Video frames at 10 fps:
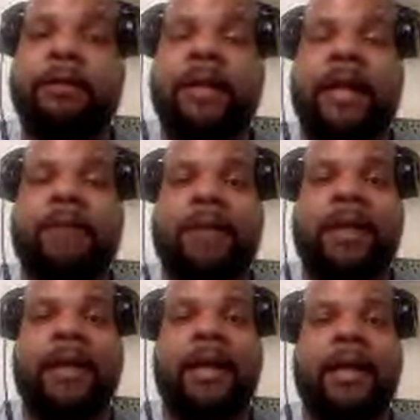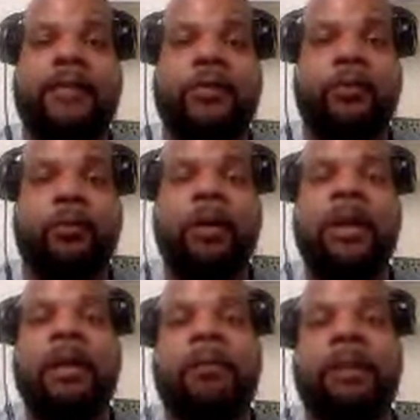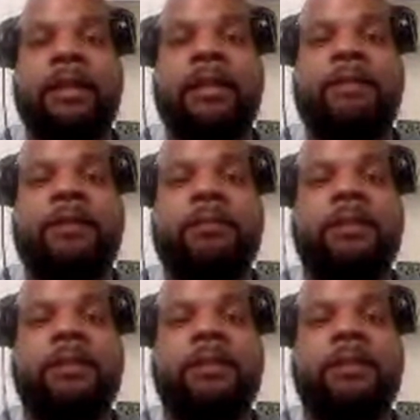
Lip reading: They have a lot of guys who play defense,